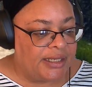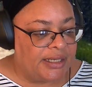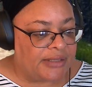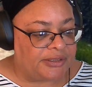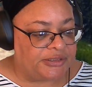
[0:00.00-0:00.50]

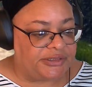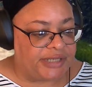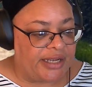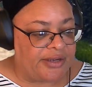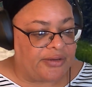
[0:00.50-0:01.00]
The
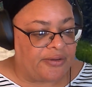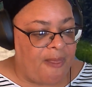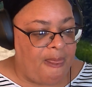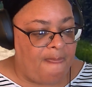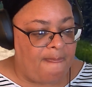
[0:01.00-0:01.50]
share
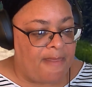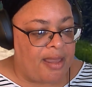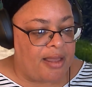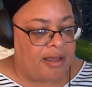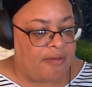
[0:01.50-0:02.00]

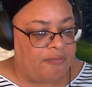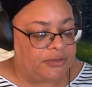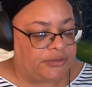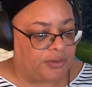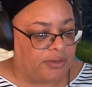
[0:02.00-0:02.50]
of
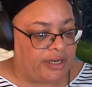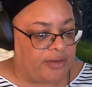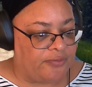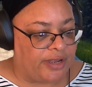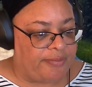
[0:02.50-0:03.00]
Saudi
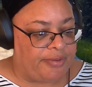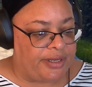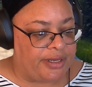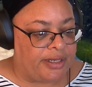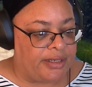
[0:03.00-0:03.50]

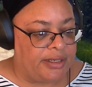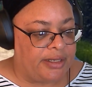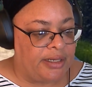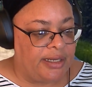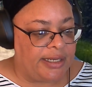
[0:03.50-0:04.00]
Arabia
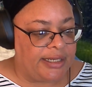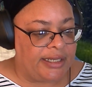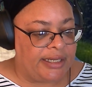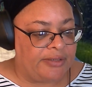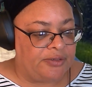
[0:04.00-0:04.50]

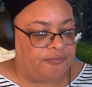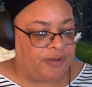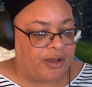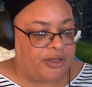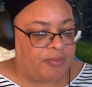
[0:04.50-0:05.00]
in the
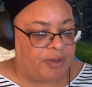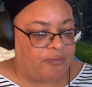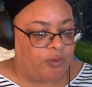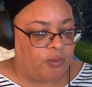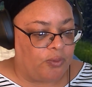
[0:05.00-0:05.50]
volume of
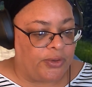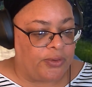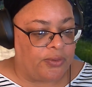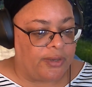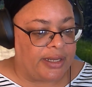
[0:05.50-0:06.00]
oil